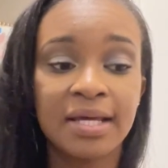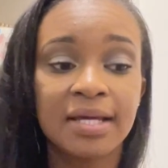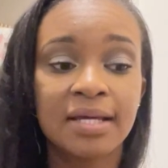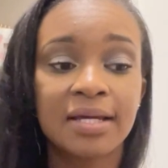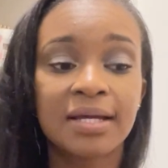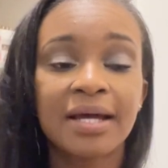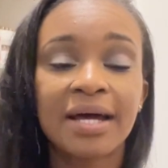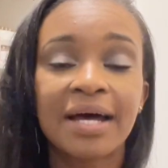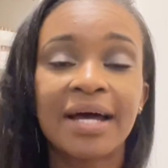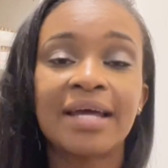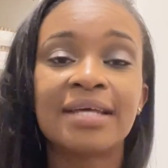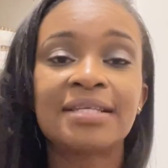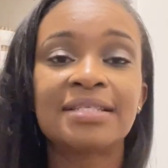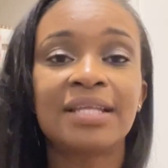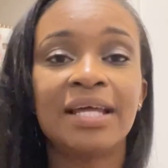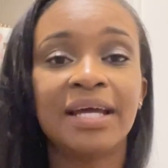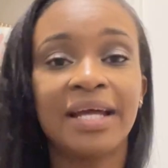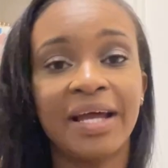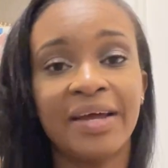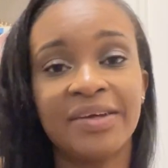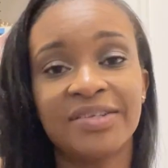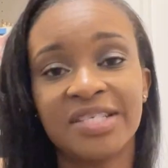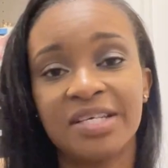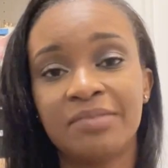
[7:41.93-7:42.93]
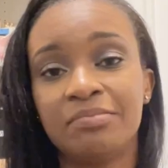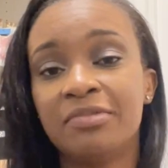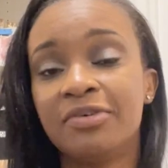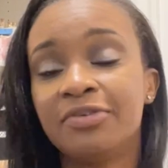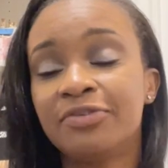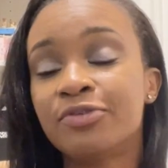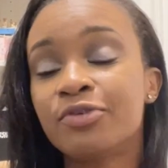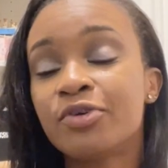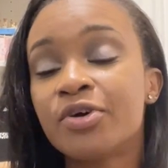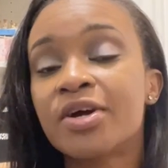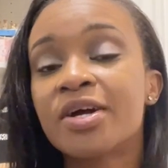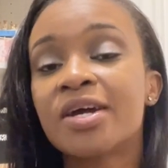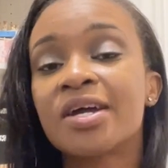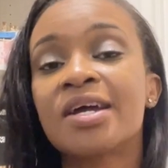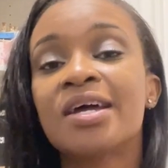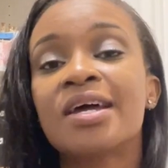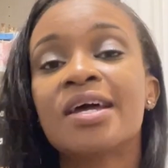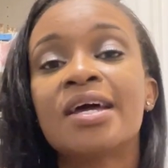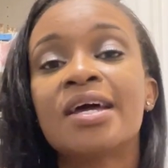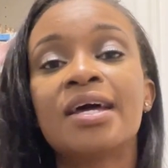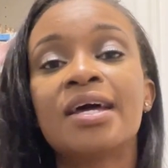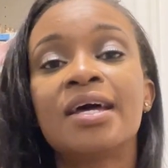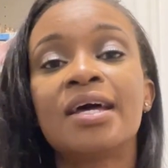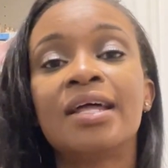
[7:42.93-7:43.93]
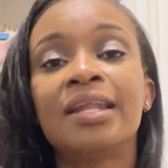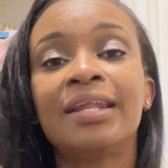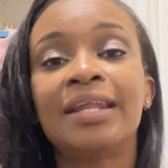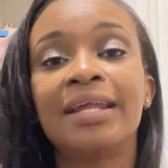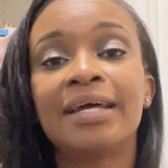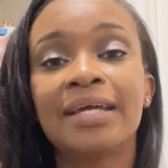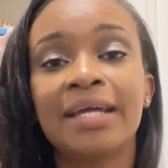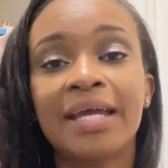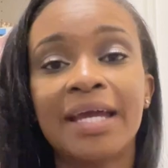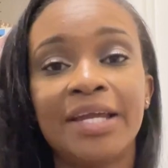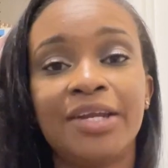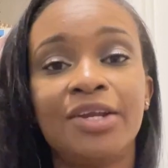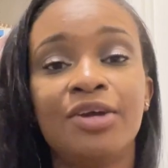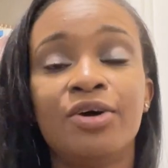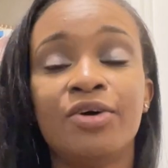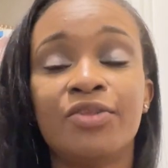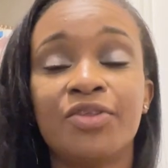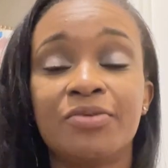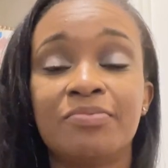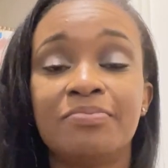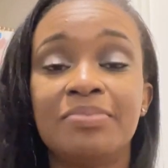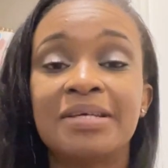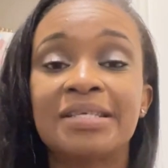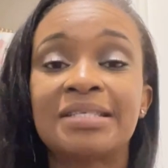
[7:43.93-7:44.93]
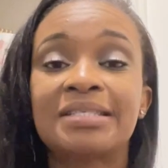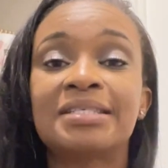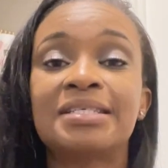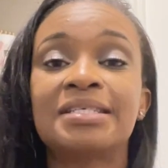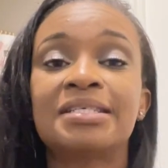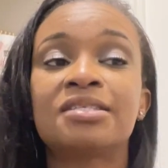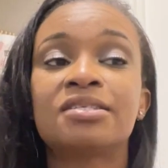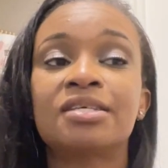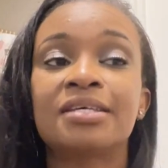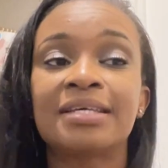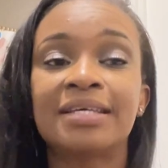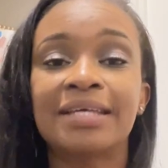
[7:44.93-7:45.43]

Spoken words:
Guys, like I said before, like any other business,